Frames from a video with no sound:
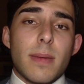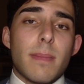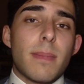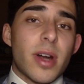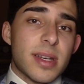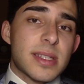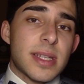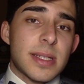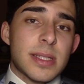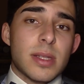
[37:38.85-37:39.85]

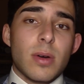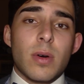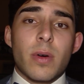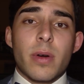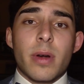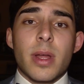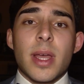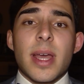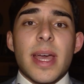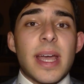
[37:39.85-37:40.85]
Marxist or
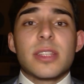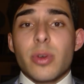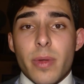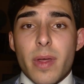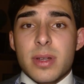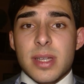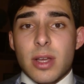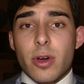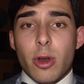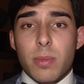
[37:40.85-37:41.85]
heterodox
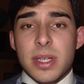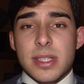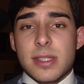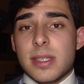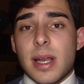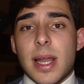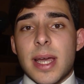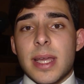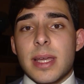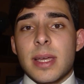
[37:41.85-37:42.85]
economists
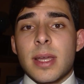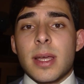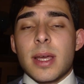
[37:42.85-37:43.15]
like